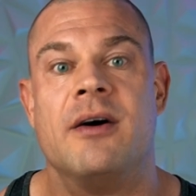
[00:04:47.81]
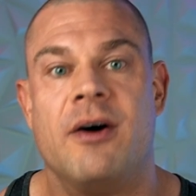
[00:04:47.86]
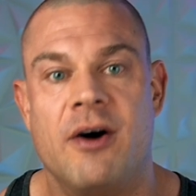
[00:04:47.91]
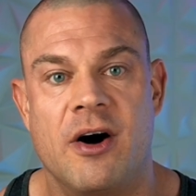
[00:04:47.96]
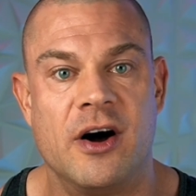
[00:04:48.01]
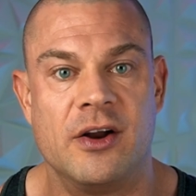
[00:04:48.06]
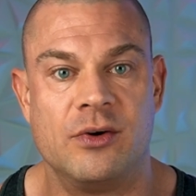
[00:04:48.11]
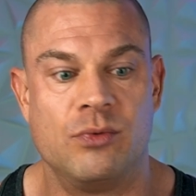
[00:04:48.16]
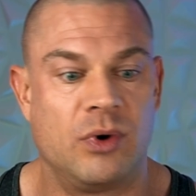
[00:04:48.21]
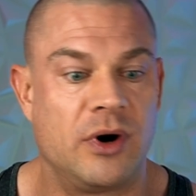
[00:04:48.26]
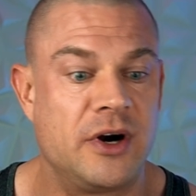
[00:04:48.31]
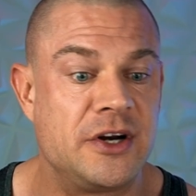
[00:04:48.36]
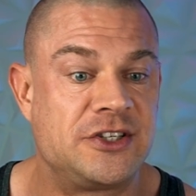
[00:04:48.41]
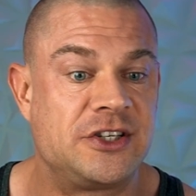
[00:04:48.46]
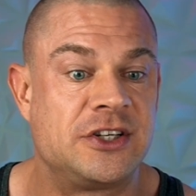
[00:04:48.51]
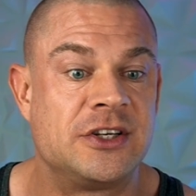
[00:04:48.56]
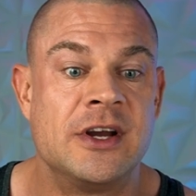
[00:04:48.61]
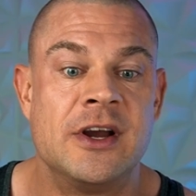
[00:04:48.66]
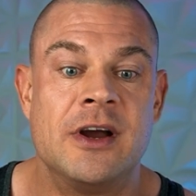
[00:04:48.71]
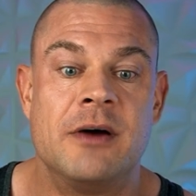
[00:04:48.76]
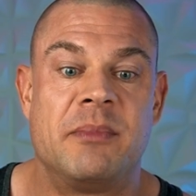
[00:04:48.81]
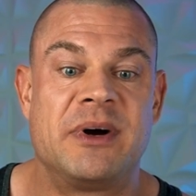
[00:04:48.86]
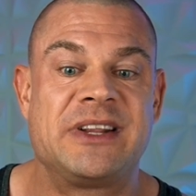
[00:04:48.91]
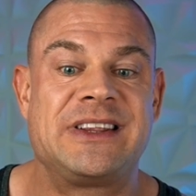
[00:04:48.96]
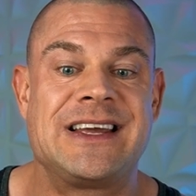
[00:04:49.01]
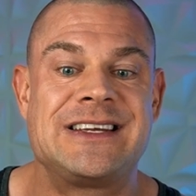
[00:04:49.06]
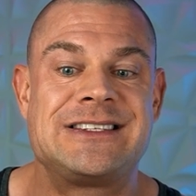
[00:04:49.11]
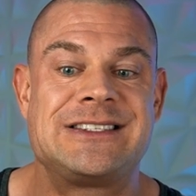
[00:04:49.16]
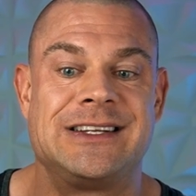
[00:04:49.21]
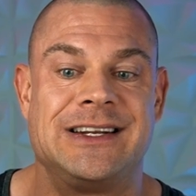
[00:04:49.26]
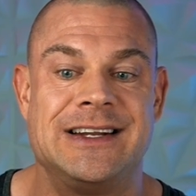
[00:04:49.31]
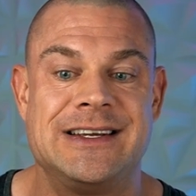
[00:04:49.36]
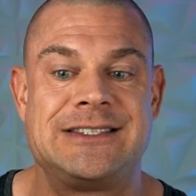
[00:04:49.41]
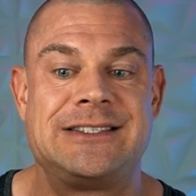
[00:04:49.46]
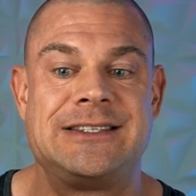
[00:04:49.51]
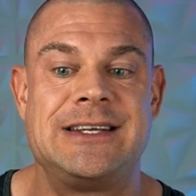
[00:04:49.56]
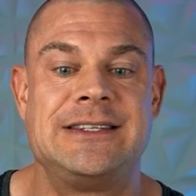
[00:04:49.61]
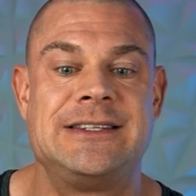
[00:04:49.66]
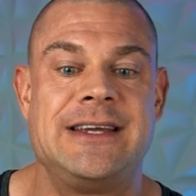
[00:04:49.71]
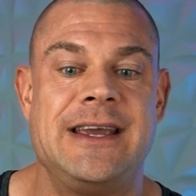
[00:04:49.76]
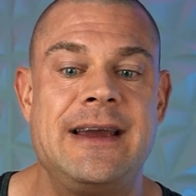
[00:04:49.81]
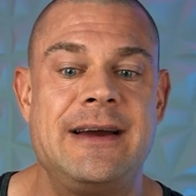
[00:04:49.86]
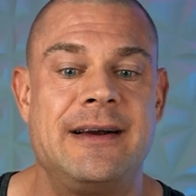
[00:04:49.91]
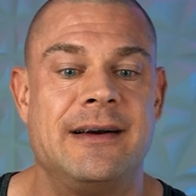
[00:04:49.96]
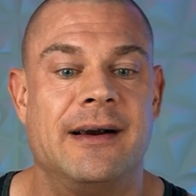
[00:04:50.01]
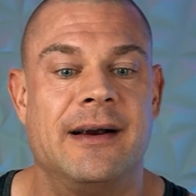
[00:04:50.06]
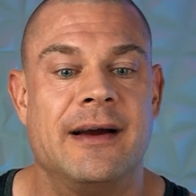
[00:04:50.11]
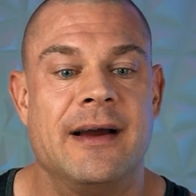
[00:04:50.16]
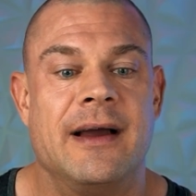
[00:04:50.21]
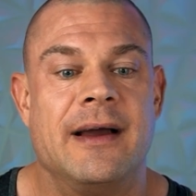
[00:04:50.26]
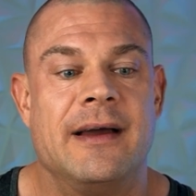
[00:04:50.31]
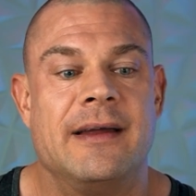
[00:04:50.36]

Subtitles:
onwards, but that's listed here.